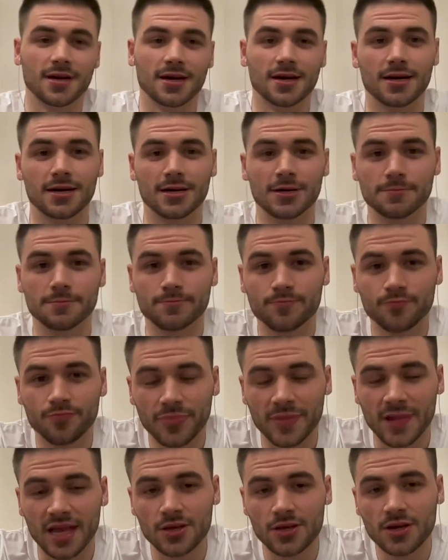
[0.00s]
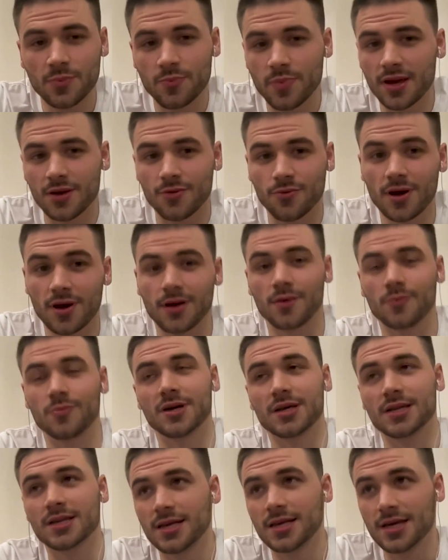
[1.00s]
um, and you get paid well,
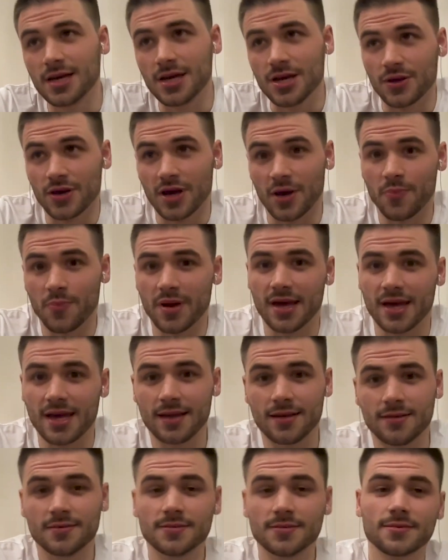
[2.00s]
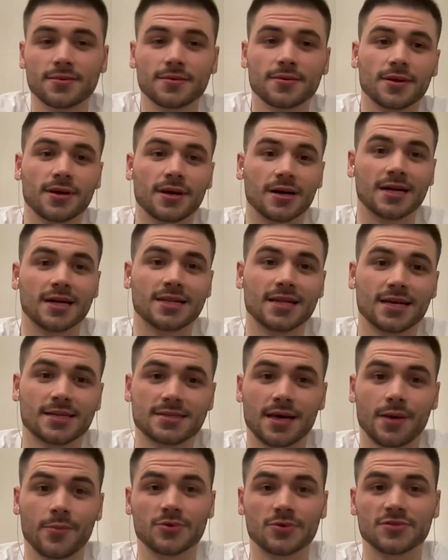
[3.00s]
but you get paid uh, at that
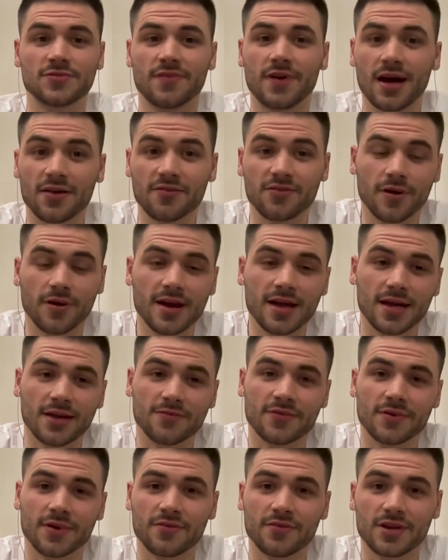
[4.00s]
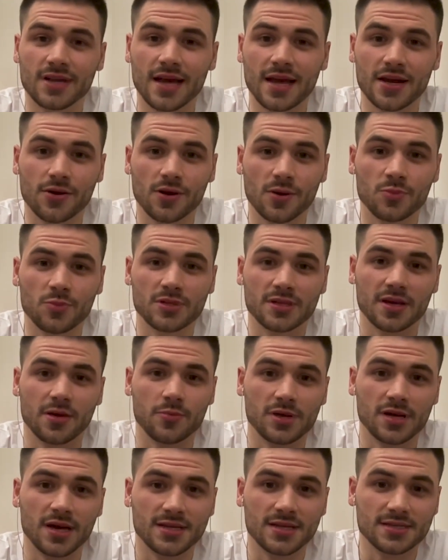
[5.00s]
time it was five grand for every day you're up with the
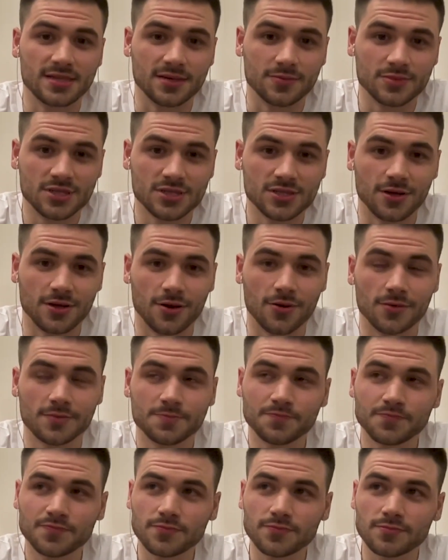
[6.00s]
NBA team. So,